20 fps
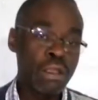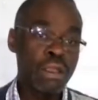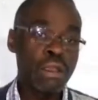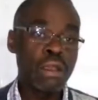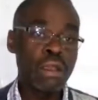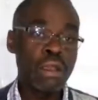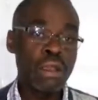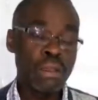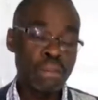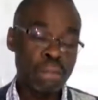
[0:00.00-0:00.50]

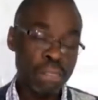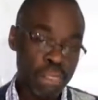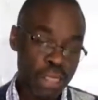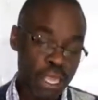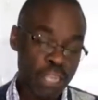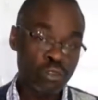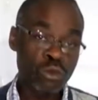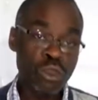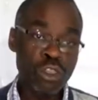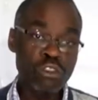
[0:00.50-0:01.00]

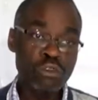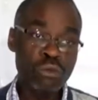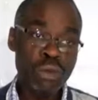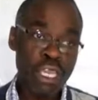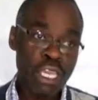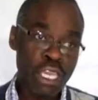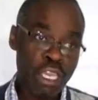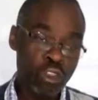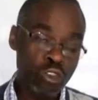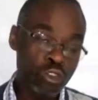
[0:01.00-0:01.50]
That way you make
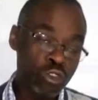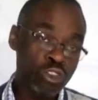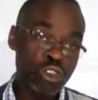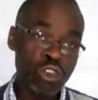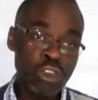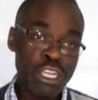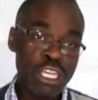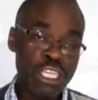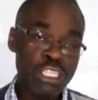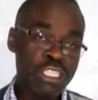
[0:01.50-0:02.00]
a good
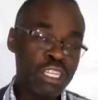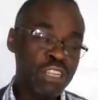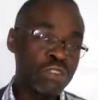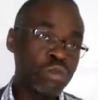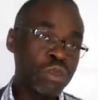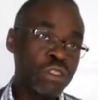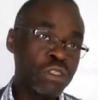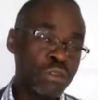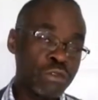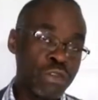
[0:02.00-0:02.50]
connection
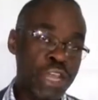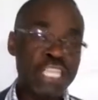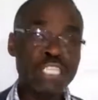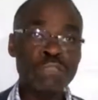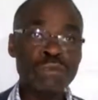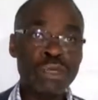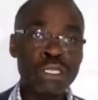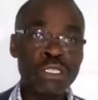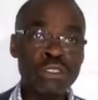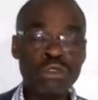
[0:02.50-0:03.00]
with the right
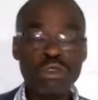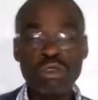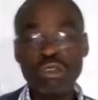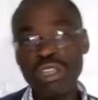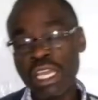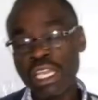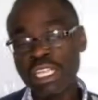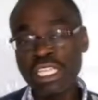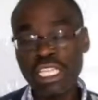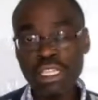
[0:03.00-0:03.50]
person,
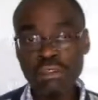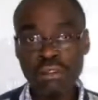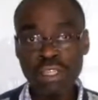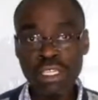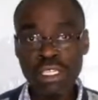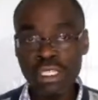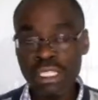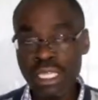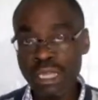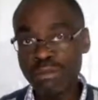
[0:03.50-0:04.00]
and if
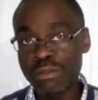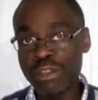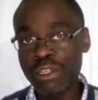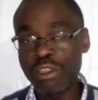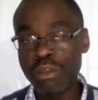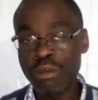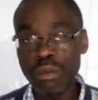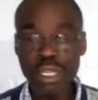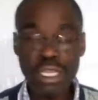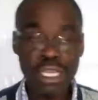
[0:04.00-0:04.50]
there's some
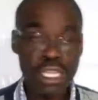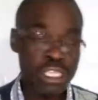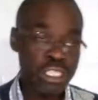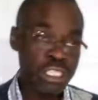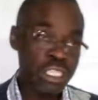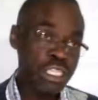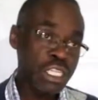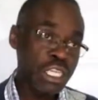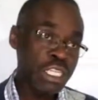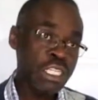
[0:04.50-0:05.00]

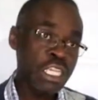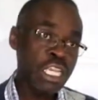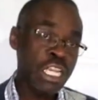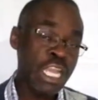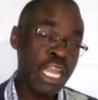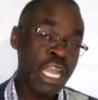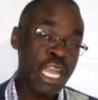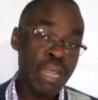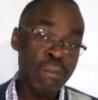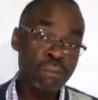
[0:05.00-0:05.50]
recommendation that can
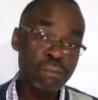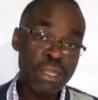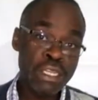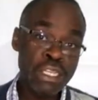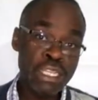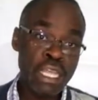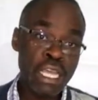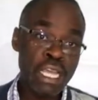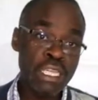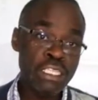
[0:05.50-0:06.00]
accompany
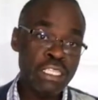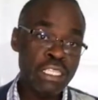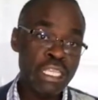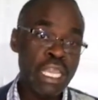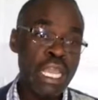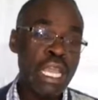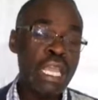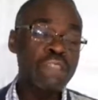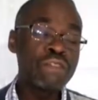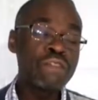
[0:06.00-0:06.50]
that,
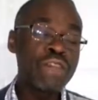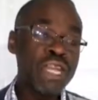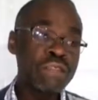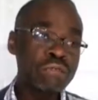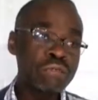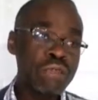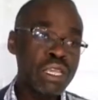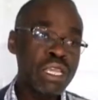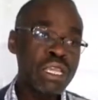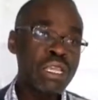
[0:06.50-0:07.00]
that
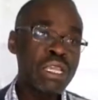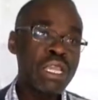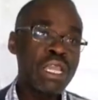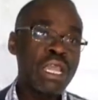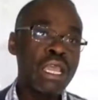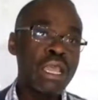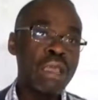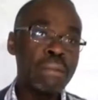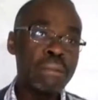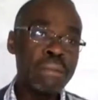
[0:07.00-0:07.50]
may
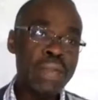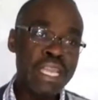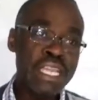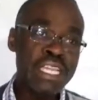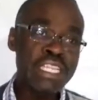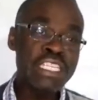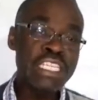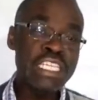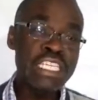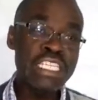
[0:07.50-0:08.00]
make
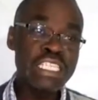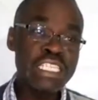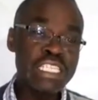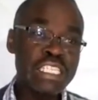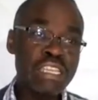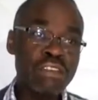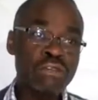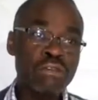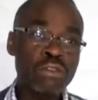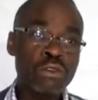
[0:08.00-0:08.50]
it easier
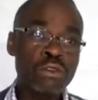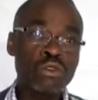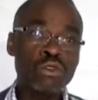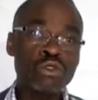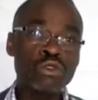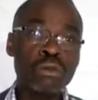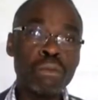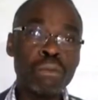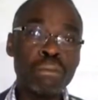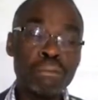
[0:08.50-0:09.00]
for you to
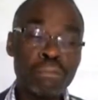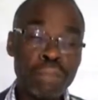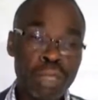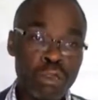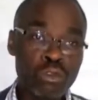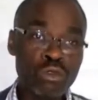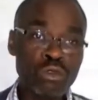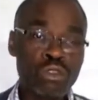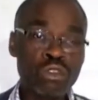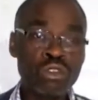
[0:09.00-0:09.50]

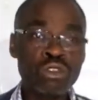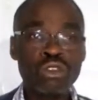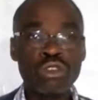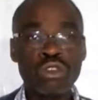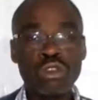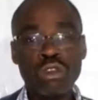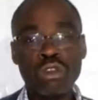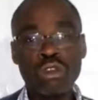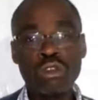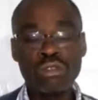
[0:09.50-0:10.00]
build
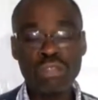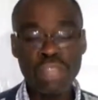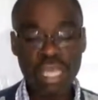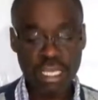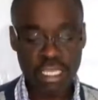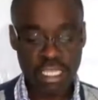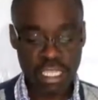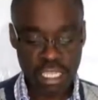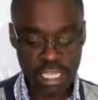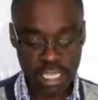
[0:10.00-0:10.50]
on that
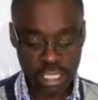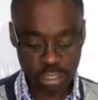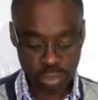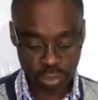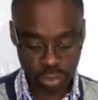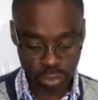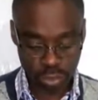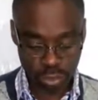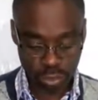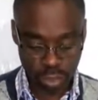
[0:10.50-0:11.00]

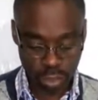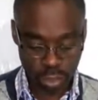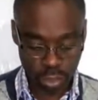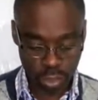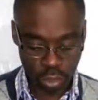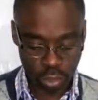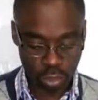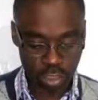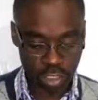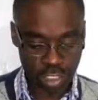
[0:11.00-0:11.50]
initial
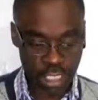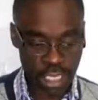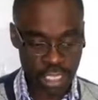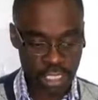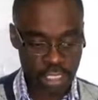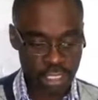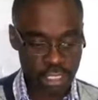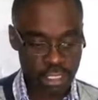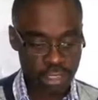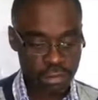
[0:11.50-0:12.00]

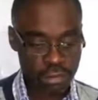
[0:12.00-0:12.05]
contact.